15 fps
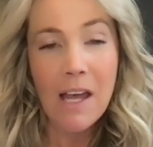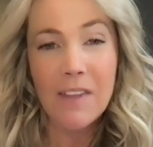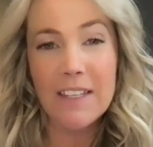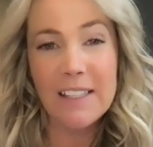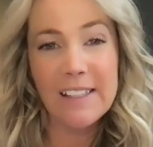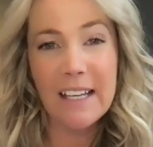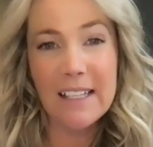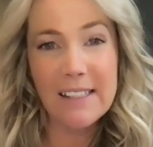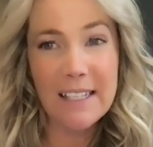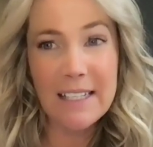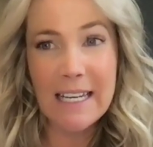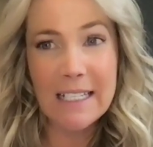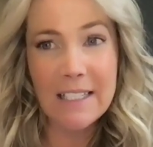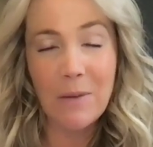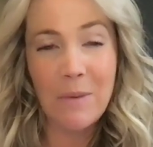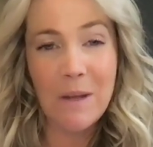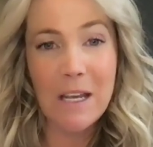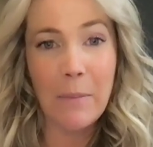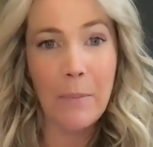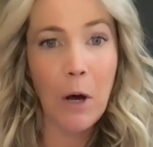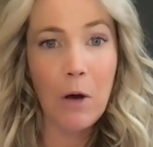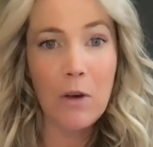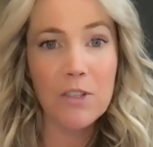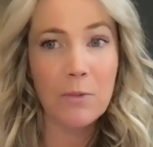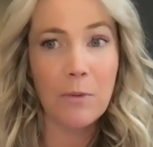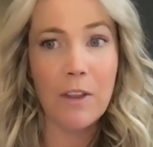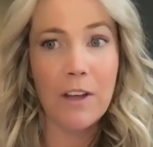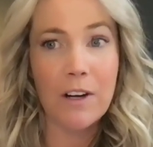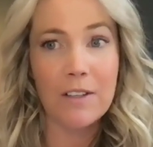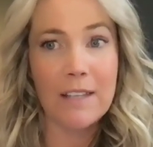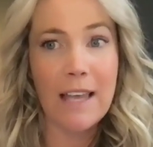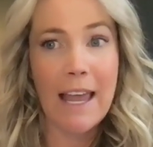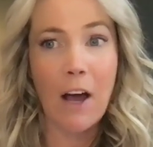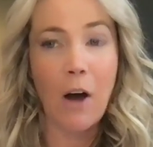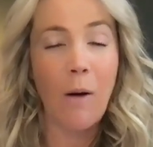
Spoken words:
This doesn't need to be a post where they're saying,